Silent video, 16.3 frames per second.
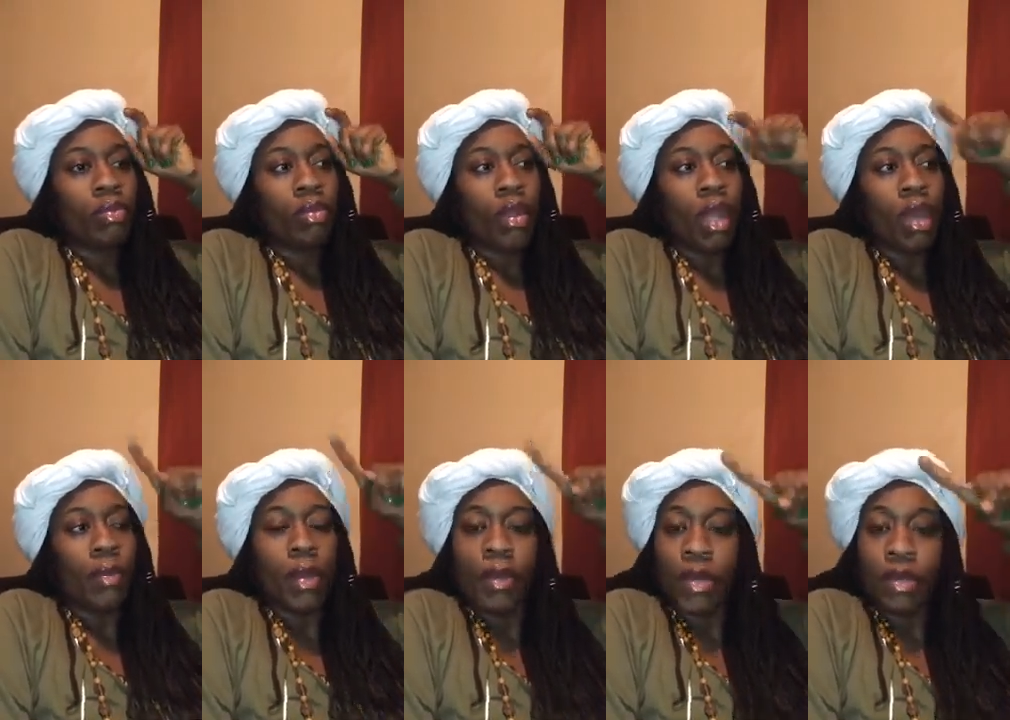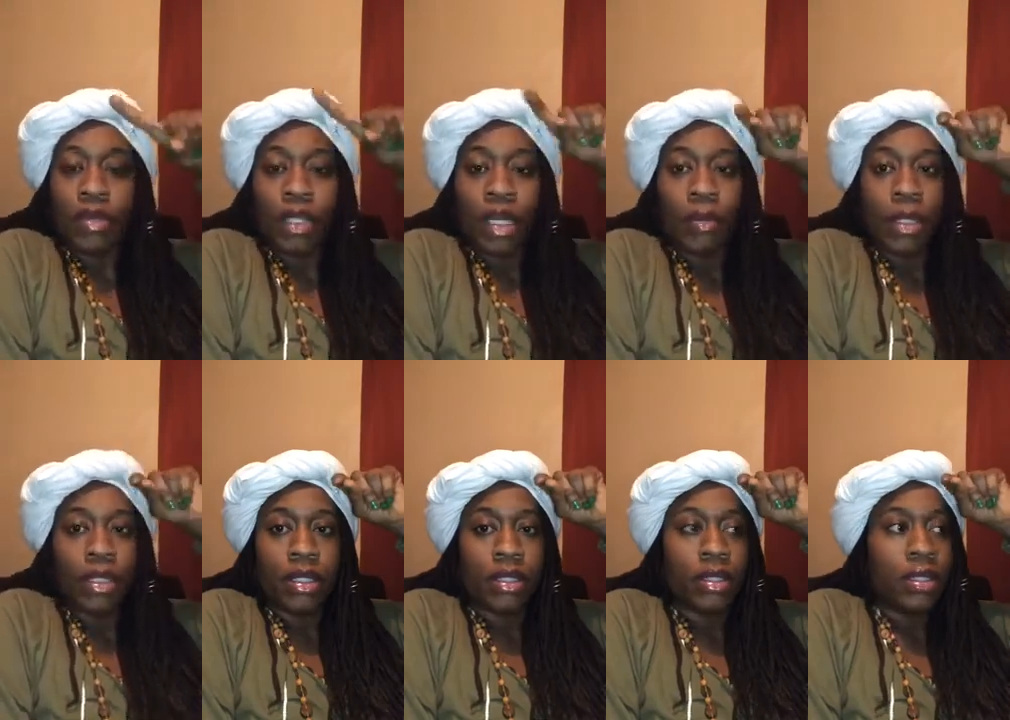And people don't think
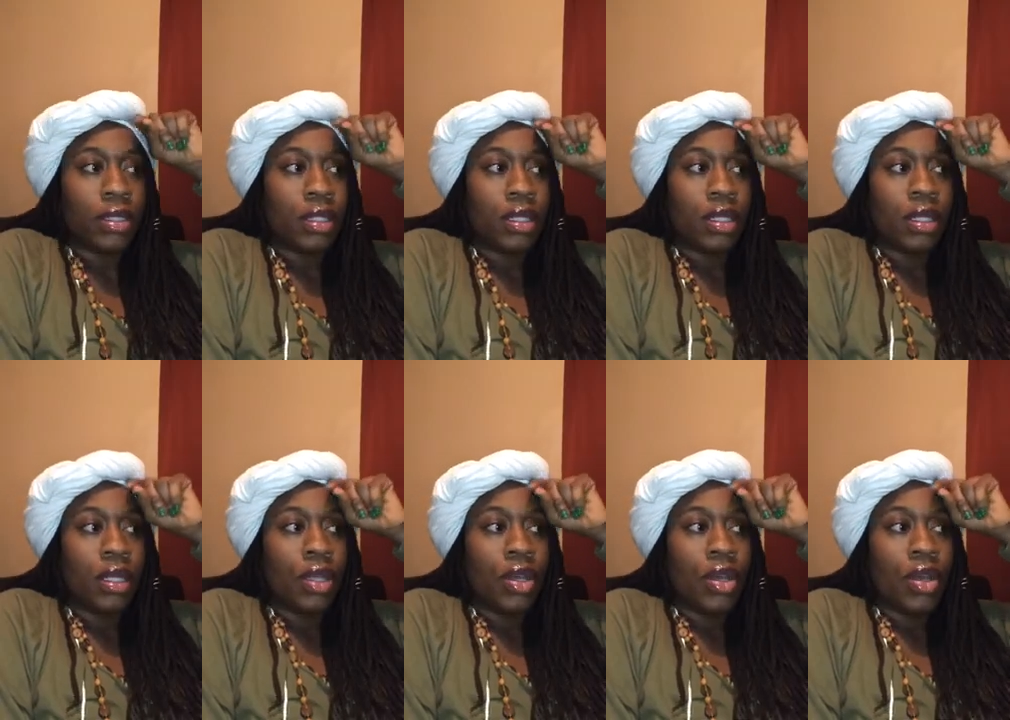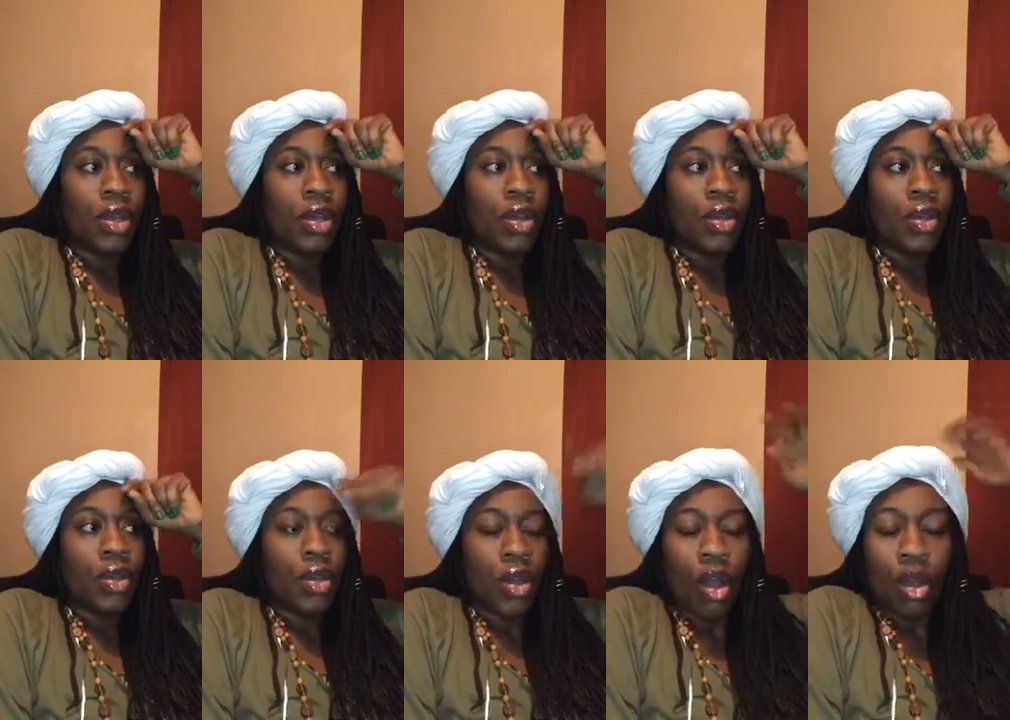about this.
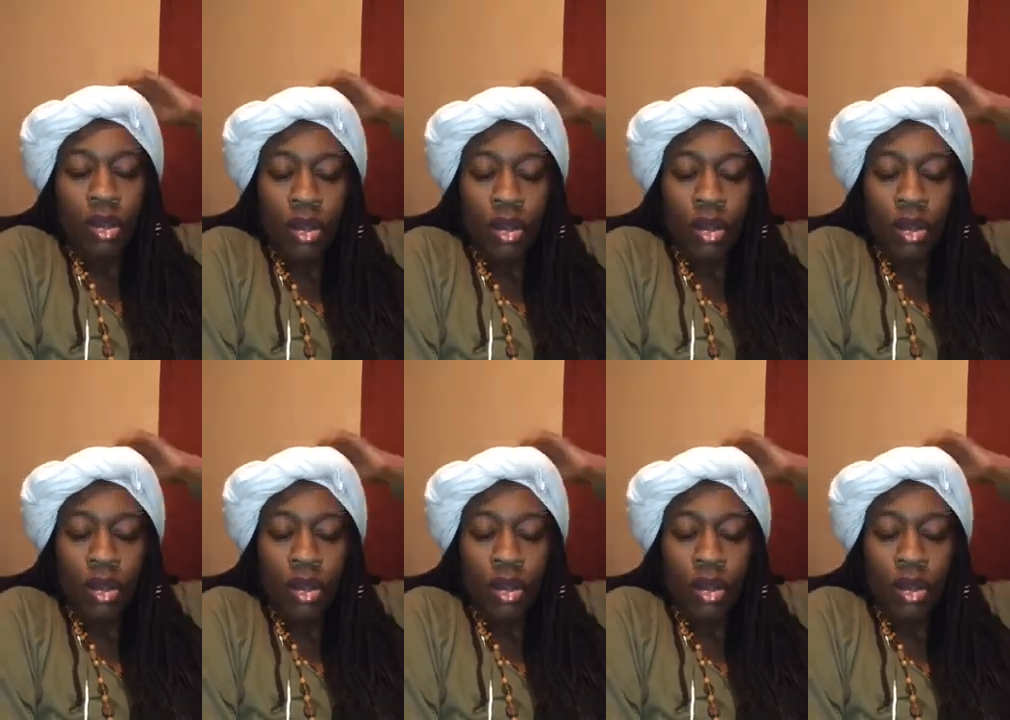All